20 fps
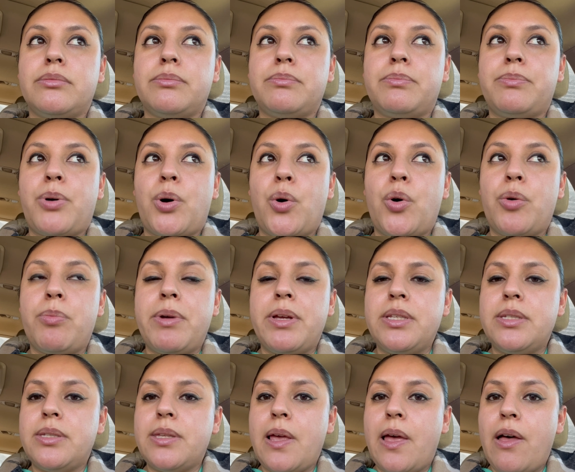poke
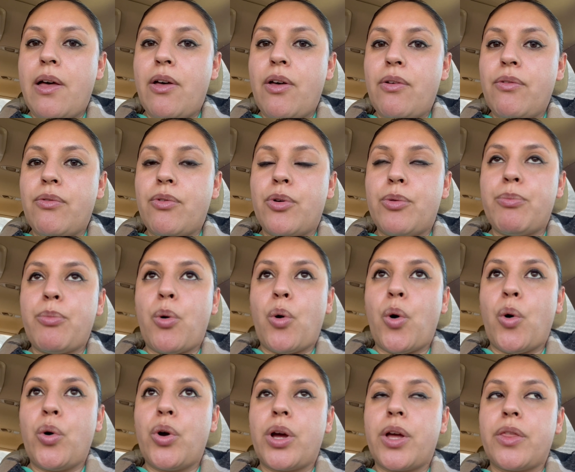myself or
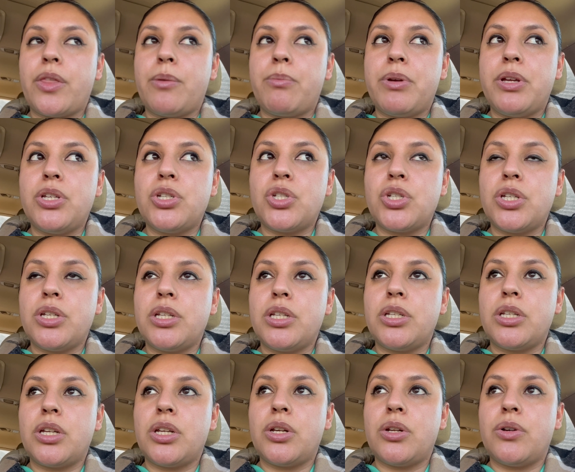poke the
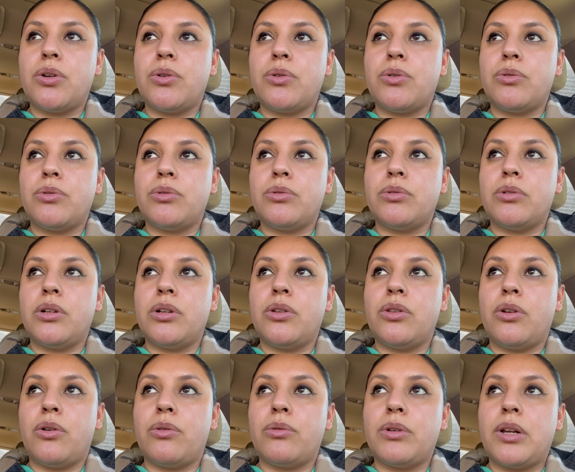patient, you know, on
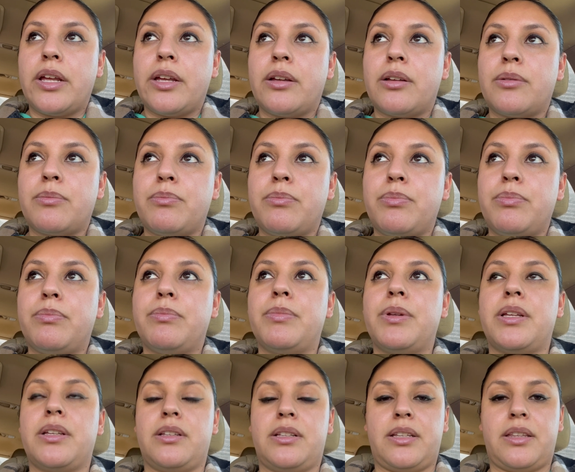the, like,
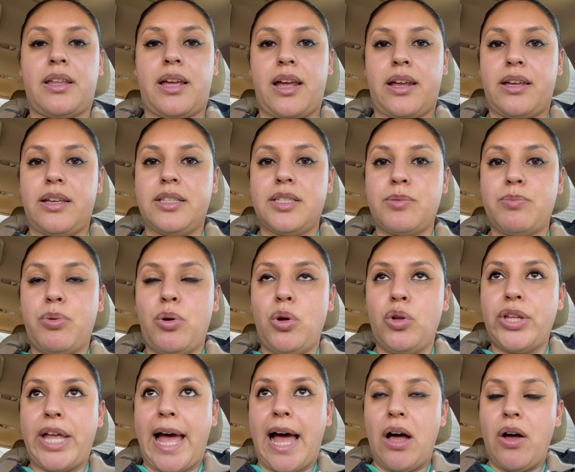that gets
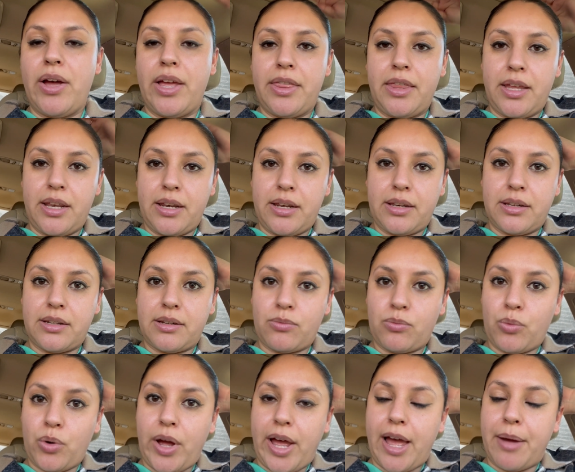pulled out and then
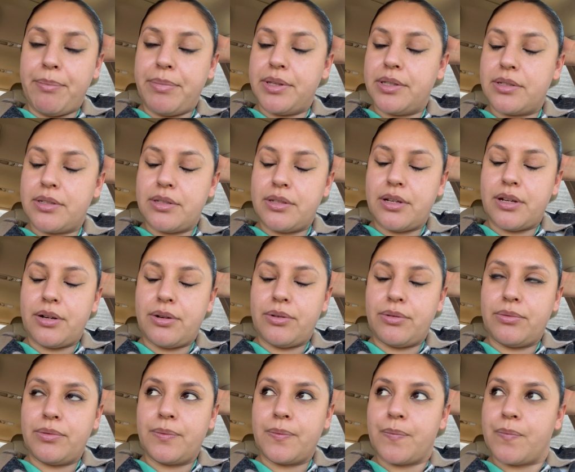what happens?
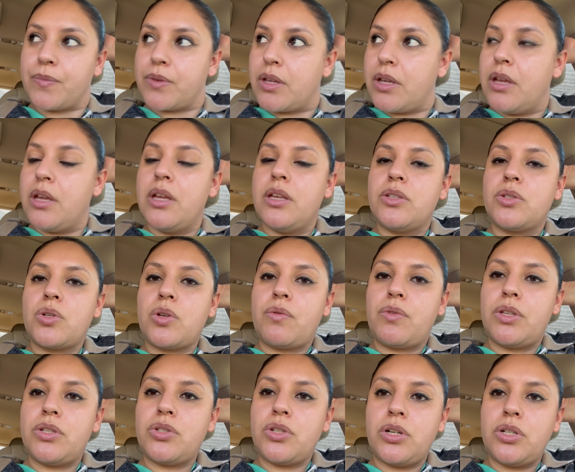No. So if
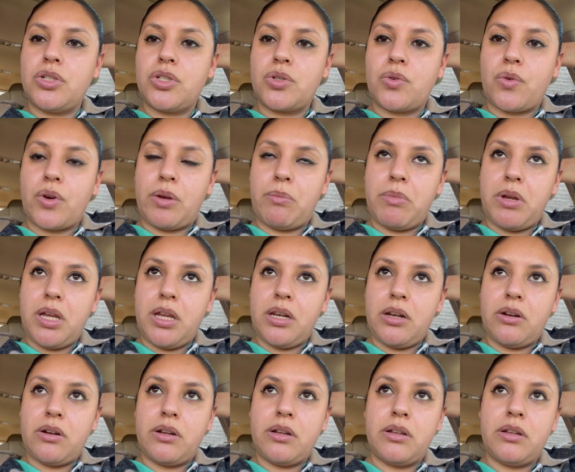they start
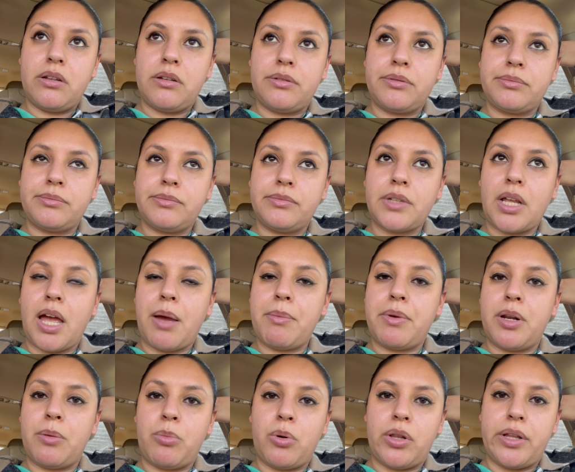screaming, I'm
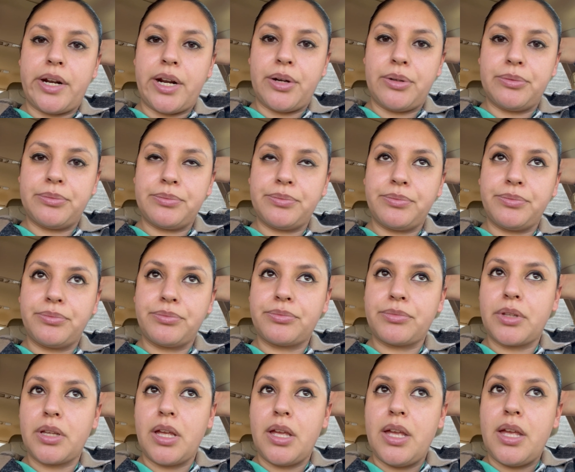gonna pull it out,
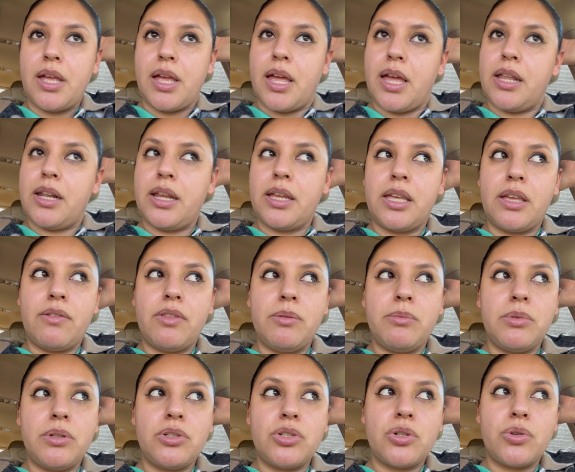and I give them
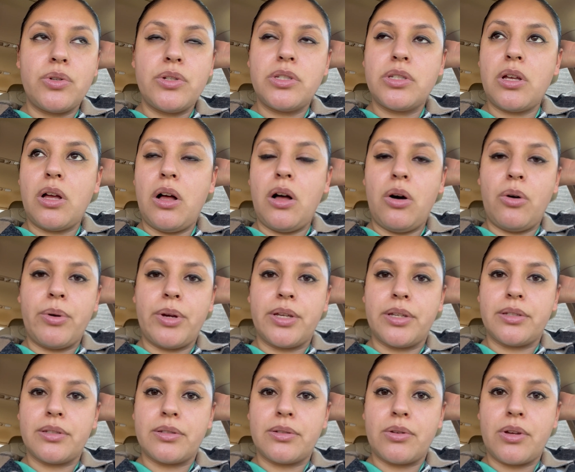the choice
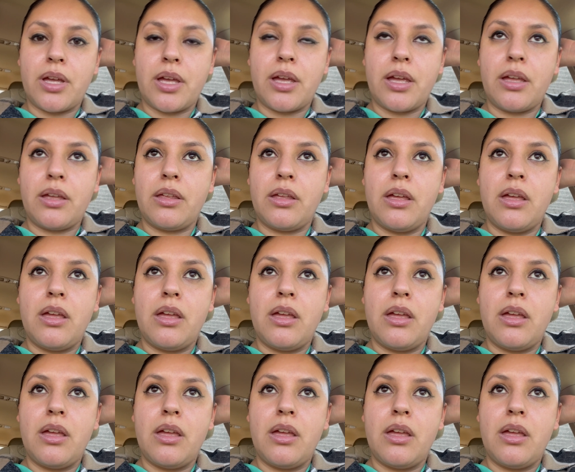always. Okay,